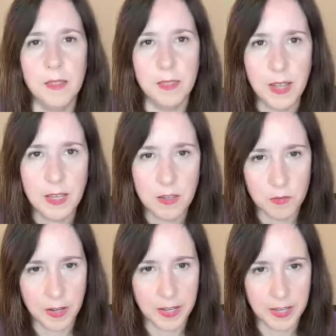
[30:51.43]
Thank you,
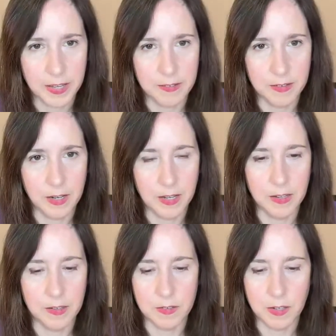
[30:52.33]
Diane.
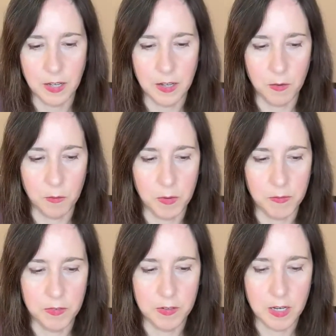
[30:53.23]
And we've
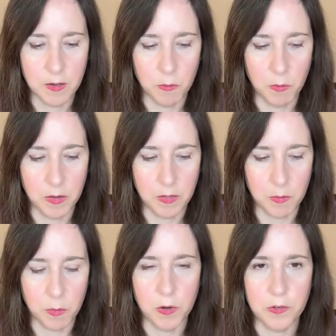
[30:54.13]
seen with
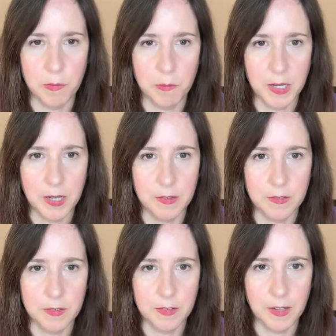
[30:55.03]
abortion
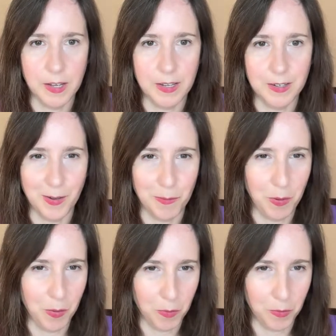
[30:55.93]
bans that
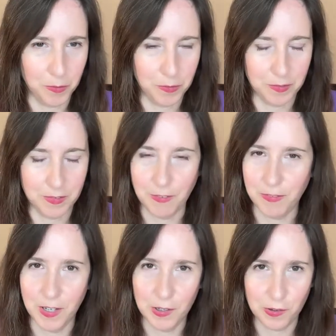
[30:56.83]
people's
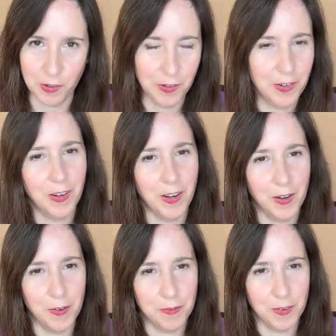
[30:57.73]
definition
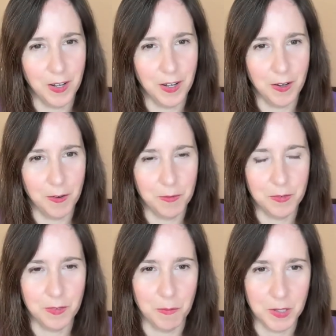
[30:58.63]
of
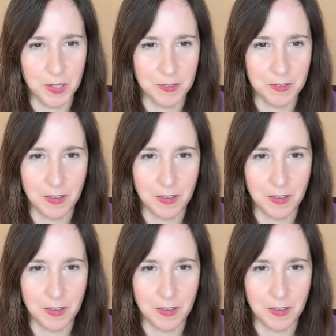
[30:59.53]
somebody's